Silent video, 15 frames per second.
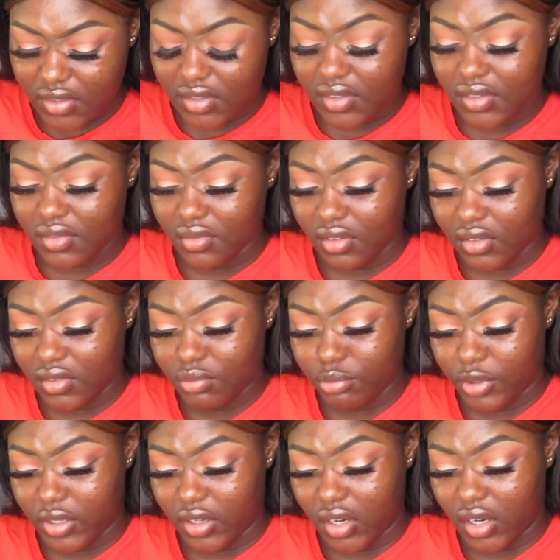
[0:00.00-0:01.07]
it looks
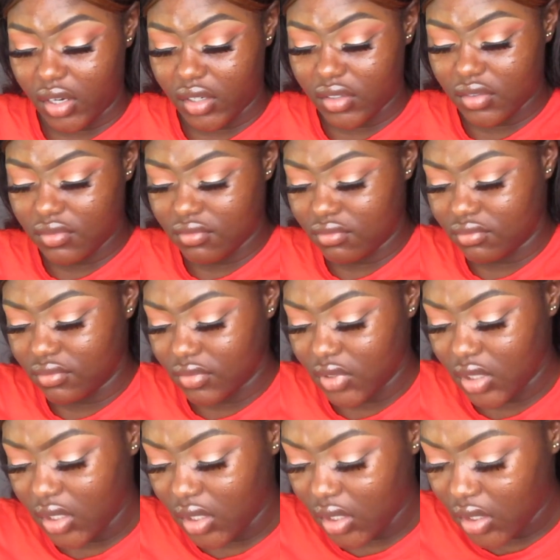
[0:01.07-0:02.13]
pretty hard,
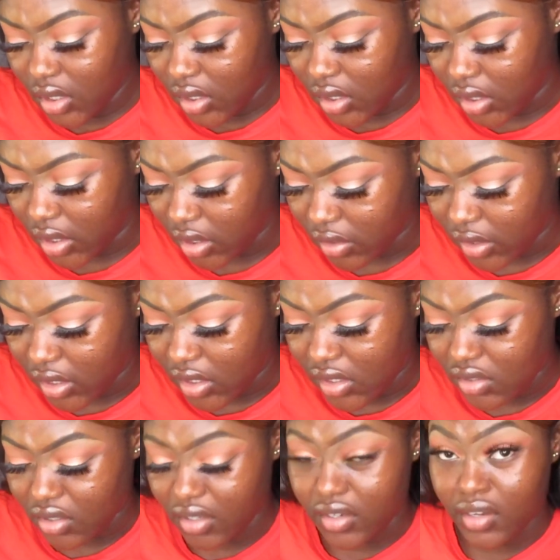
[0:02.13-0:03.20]
you know. And then he
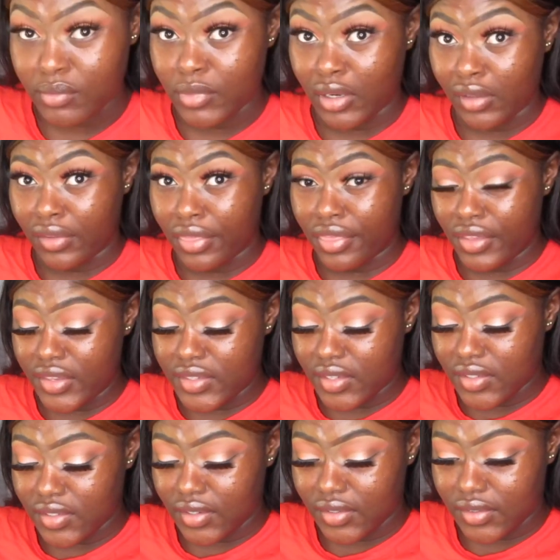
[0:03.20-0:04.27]
started talking about like
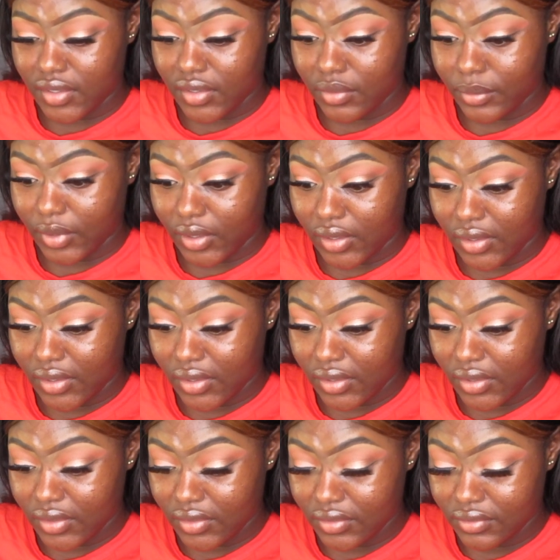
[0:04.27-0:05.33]
thesis and I was like, oh my
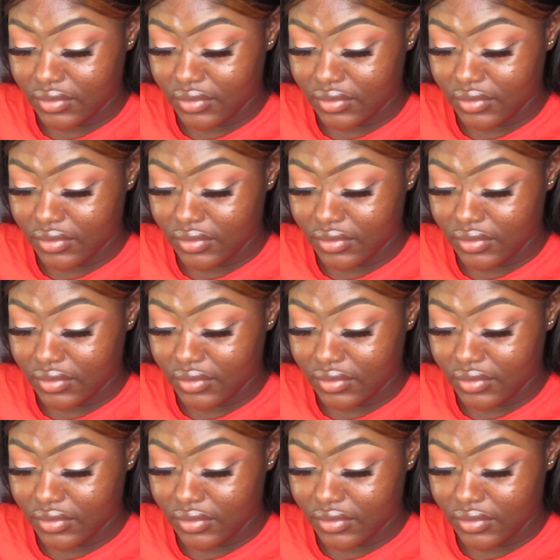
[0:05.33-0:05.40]
god,